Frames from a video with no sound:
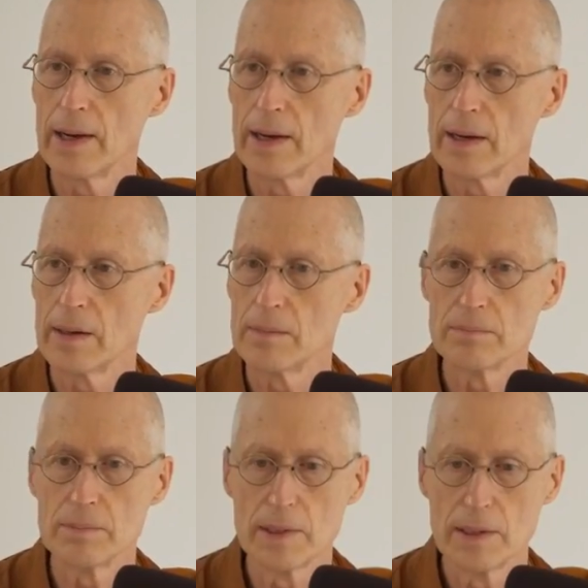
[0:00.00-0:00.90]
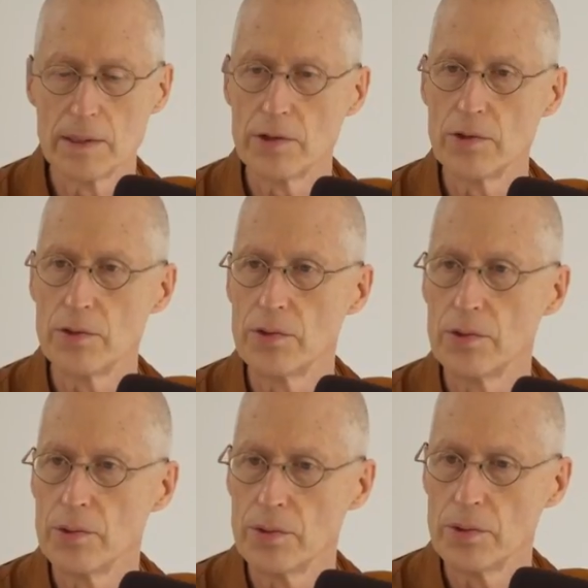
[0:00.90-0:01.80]
um, you,
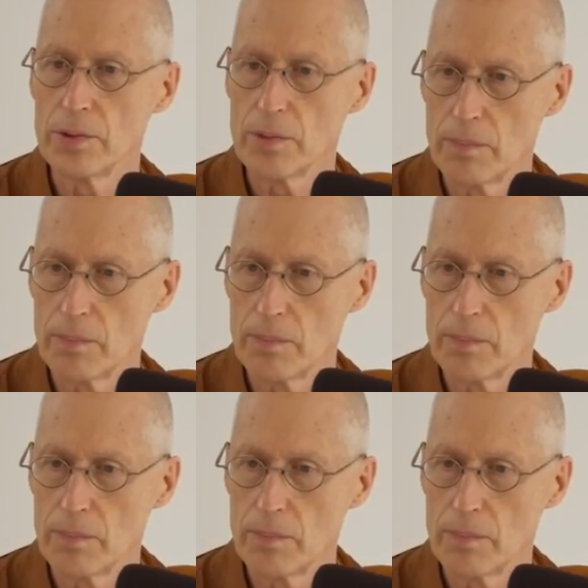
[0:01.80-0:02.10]
you,